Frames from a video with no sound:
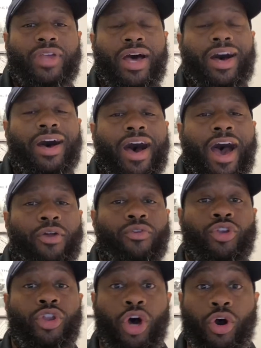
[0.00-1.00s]
I
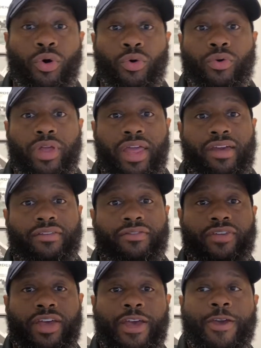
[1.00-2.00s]
don't know
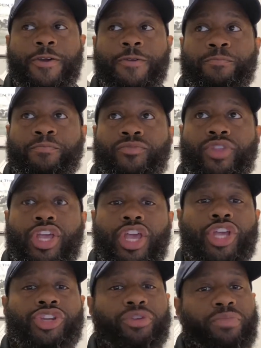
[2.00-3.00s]
if
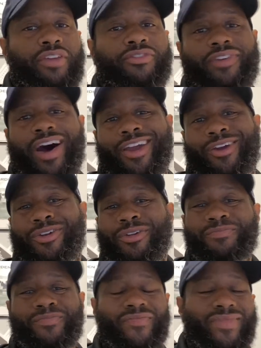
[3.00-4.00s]
he should be fired.
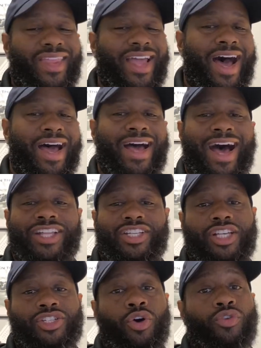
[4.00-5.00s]
I
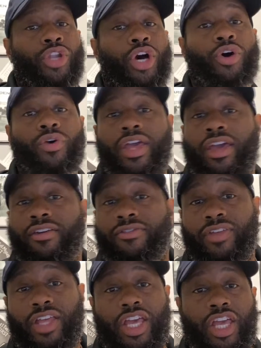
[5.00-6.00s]
just don't know if
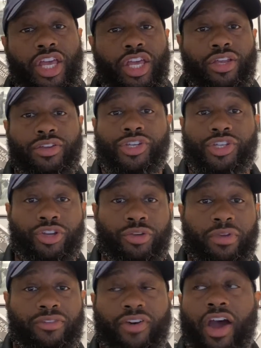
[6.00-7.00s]
he should
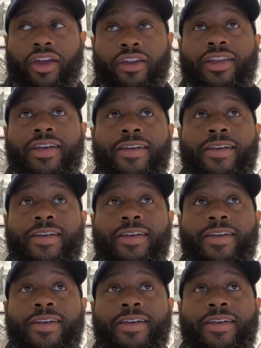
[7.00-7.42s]
be fired.